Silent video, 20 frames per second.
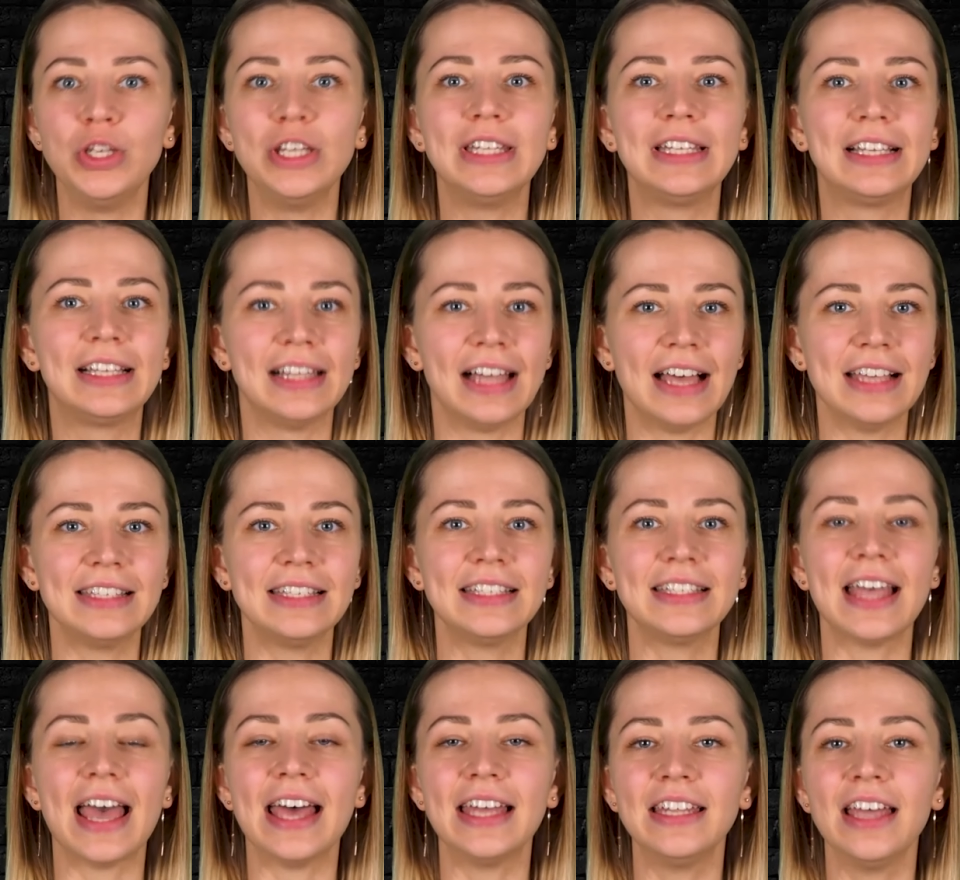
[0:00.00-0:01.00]
need
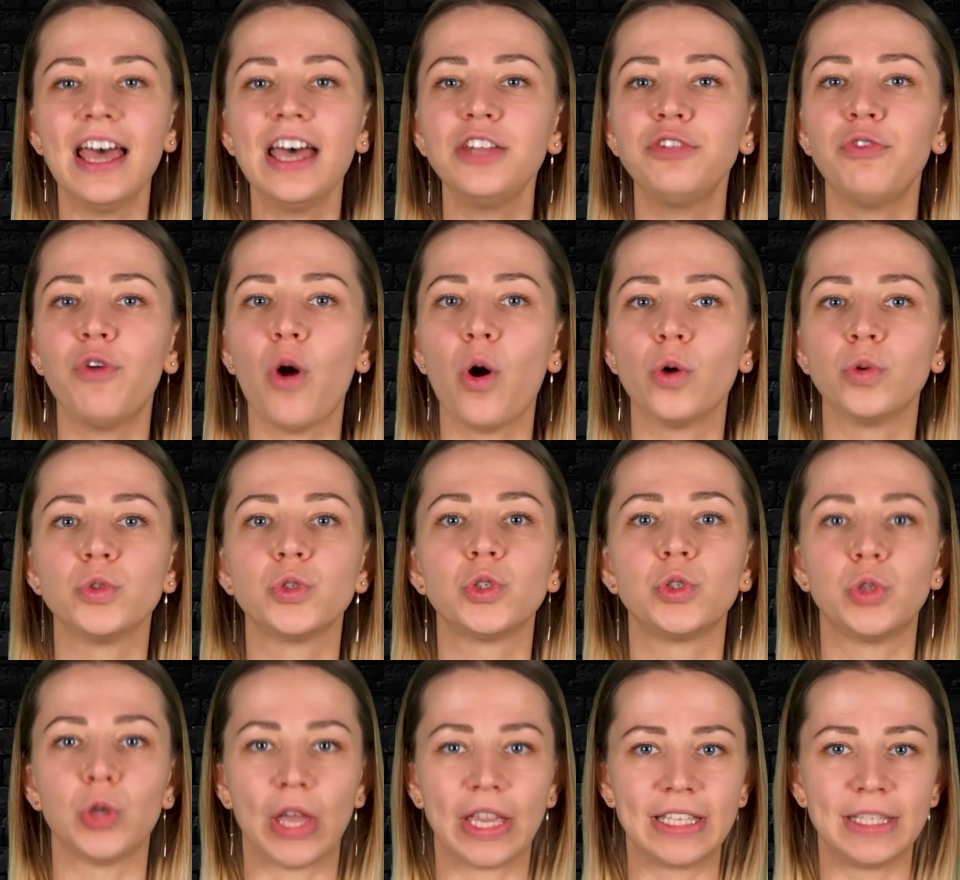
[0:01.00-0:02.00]
glasses and
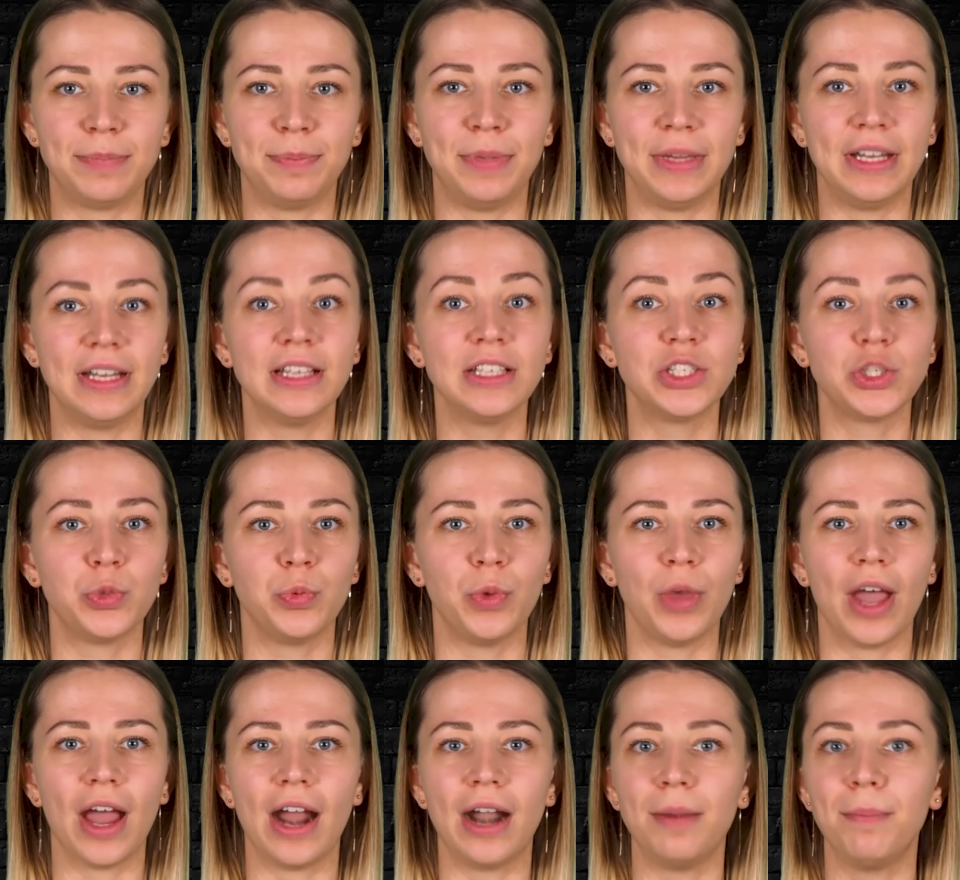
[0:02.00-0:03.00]
headphones to experience
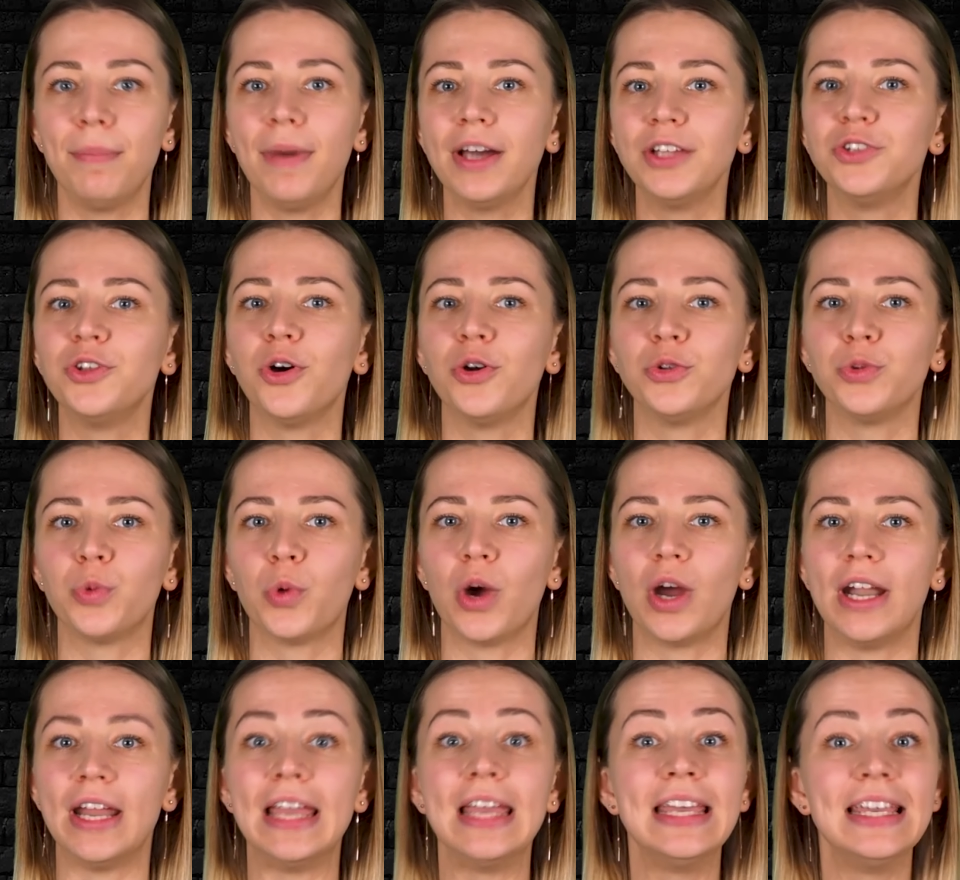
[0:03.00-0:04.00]
VR, but don't
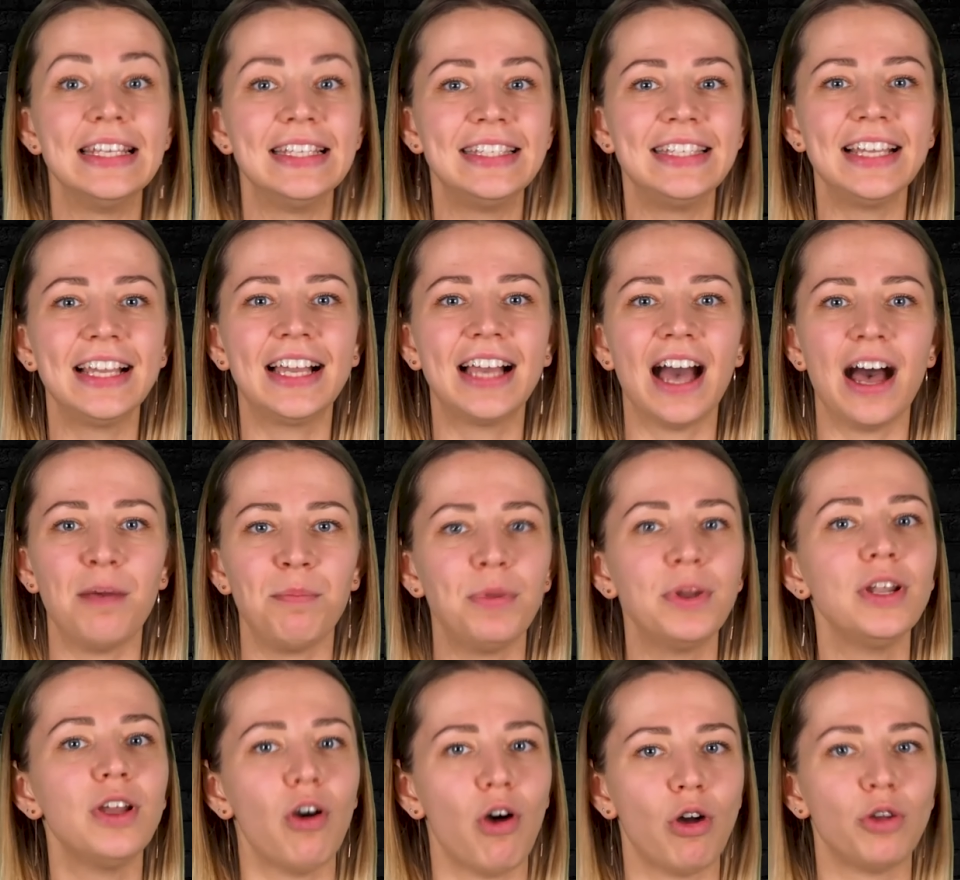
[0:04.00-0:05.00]
worry, CEEK
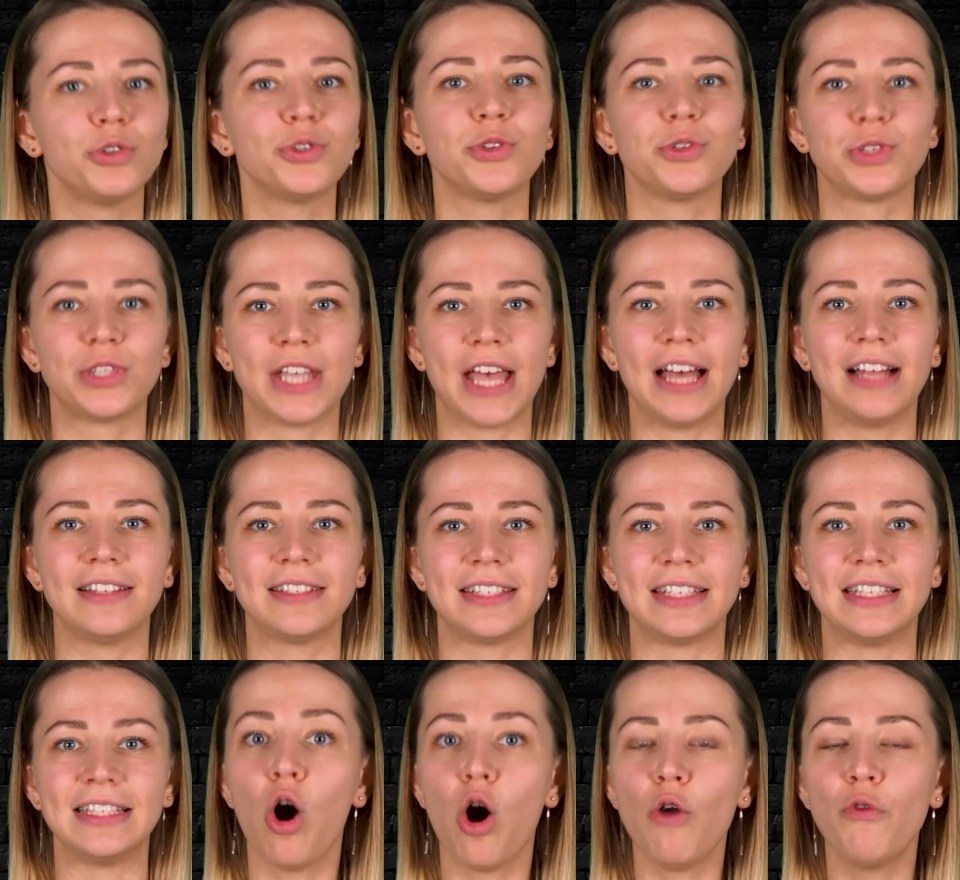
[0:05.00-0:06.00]
Company also
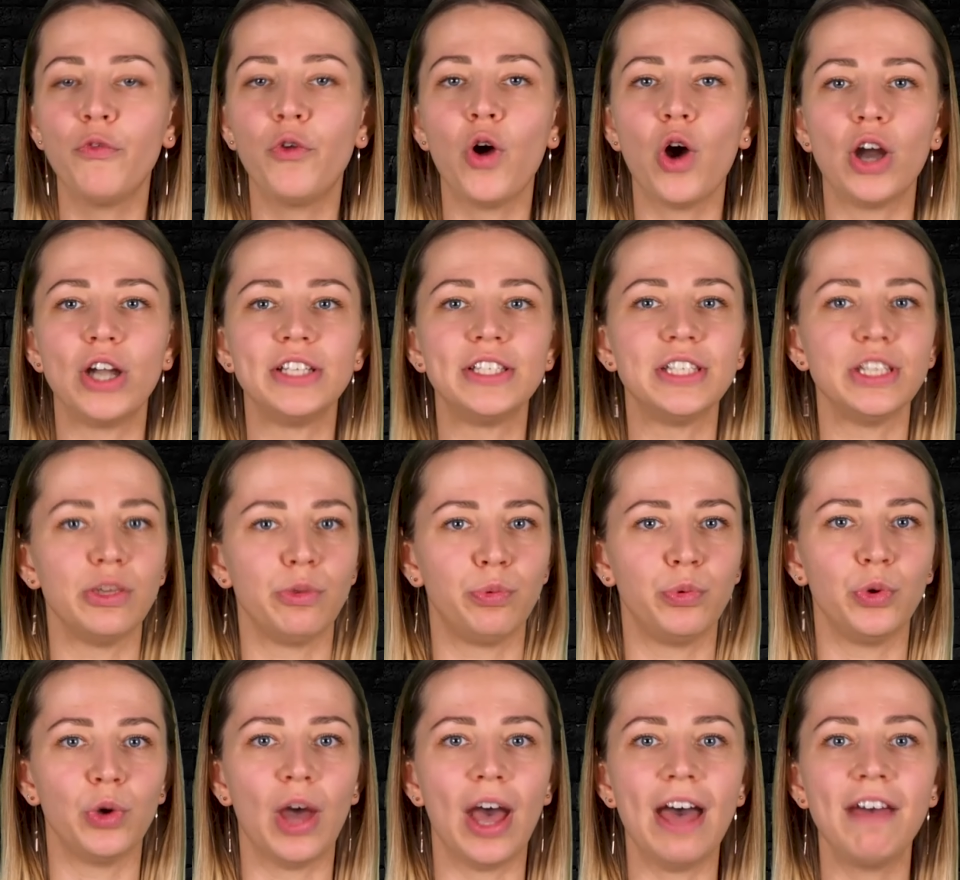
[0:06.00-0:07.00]
sells it. Of course,
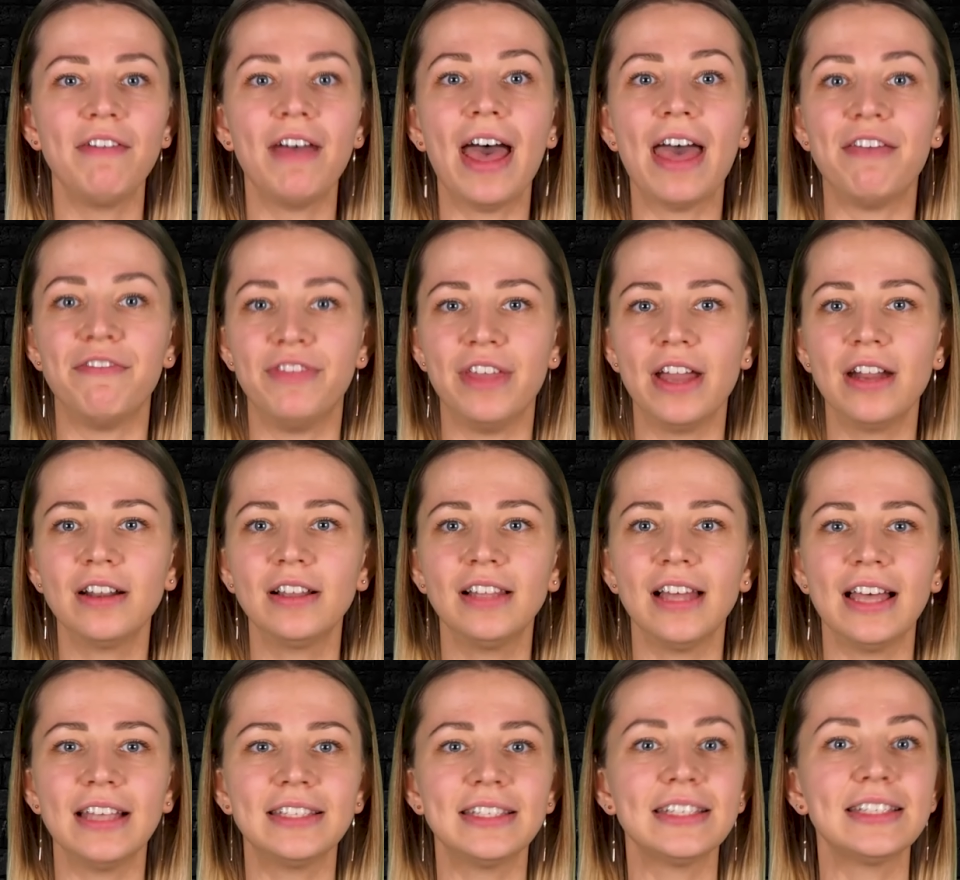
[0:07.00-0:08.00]
if you have a VR
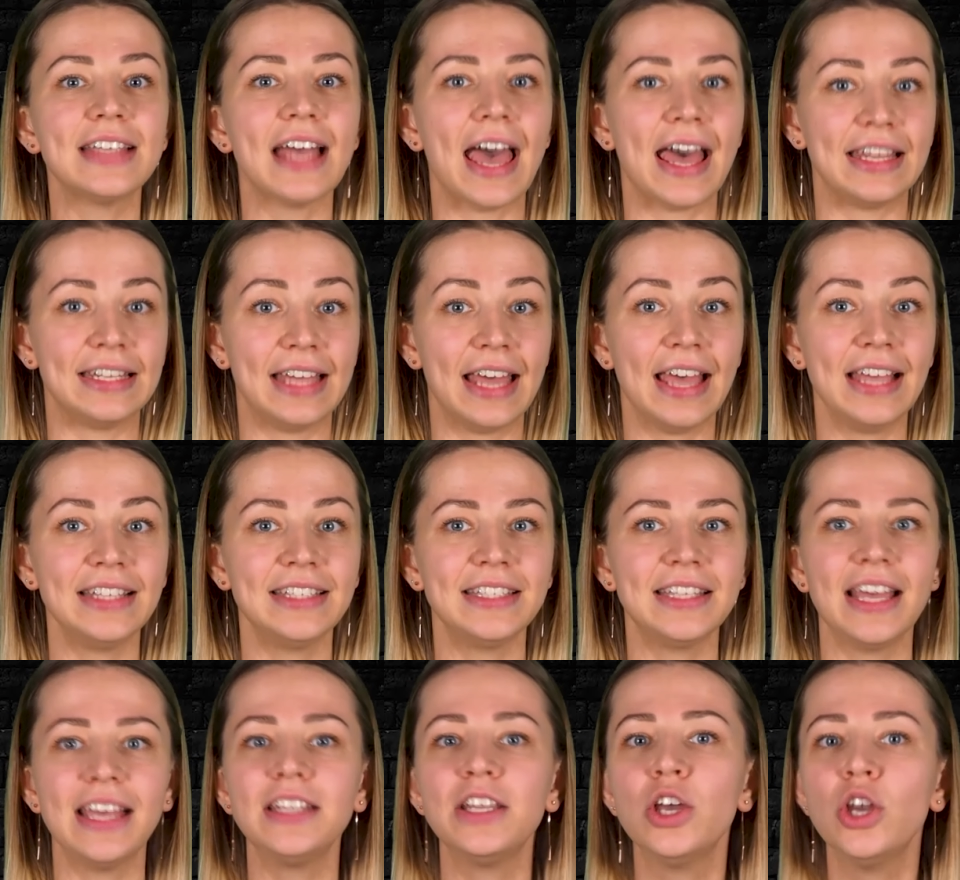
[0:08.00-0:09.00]
glasses and
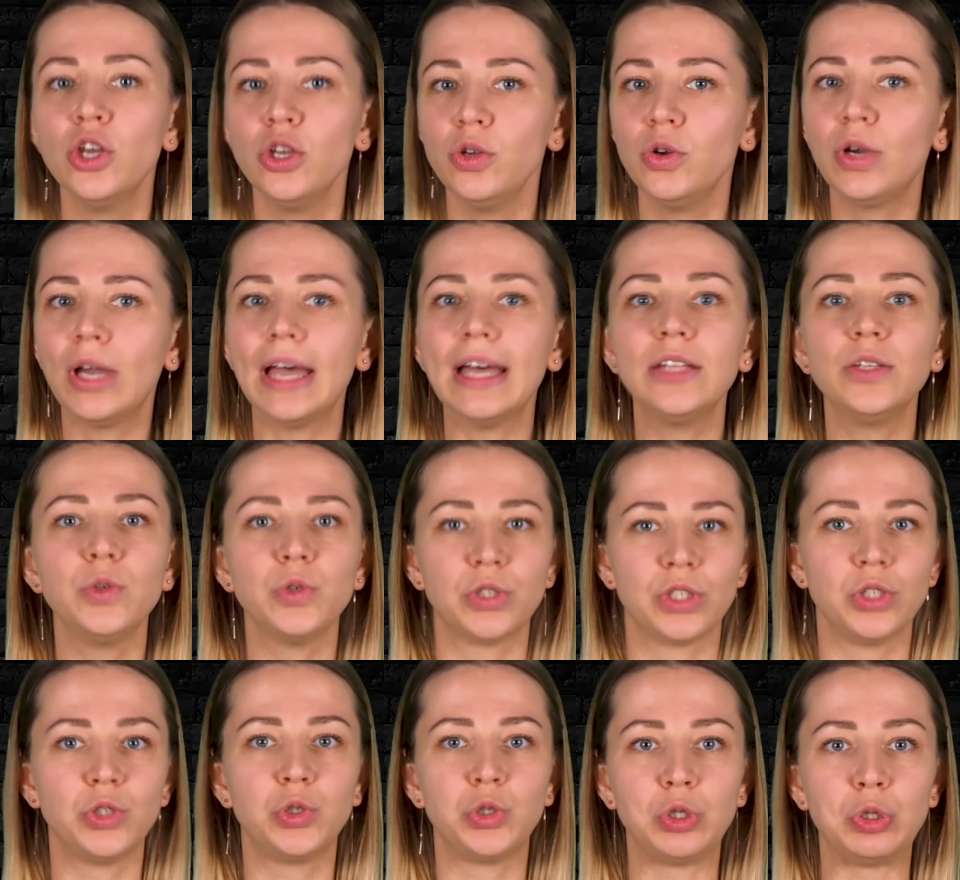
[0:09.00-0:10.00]
headset, you can
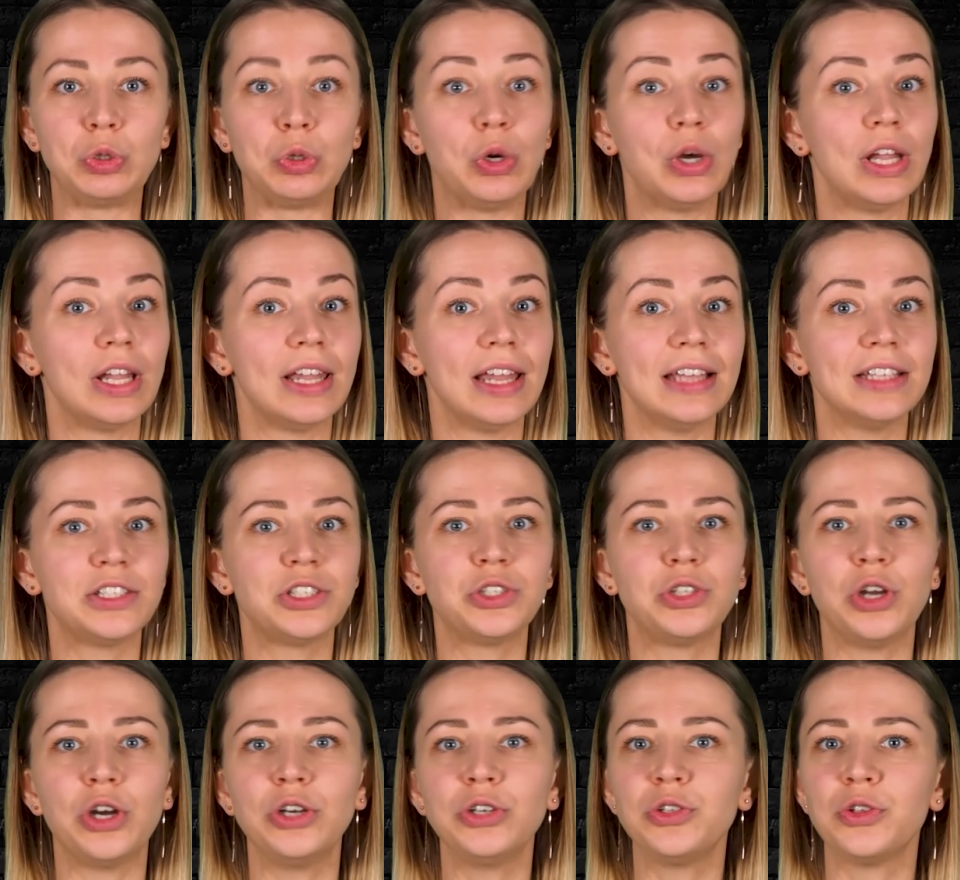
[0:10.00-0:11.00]
use it too. Let's
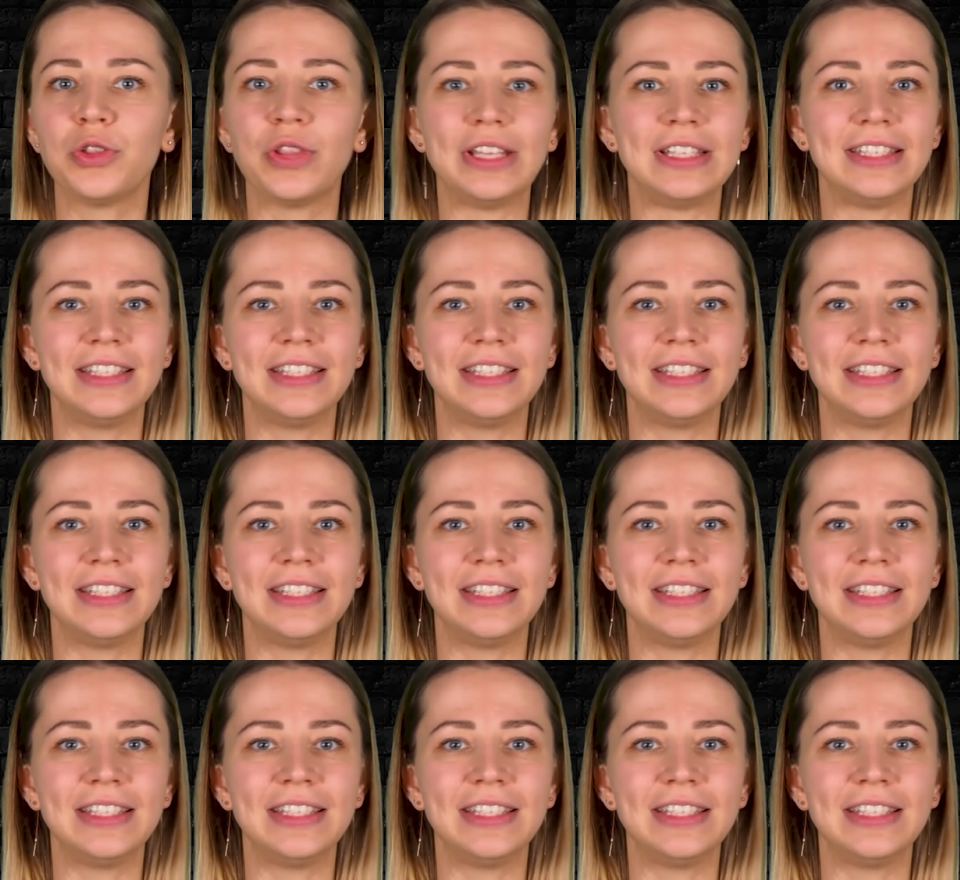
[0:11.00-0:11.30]
turn to the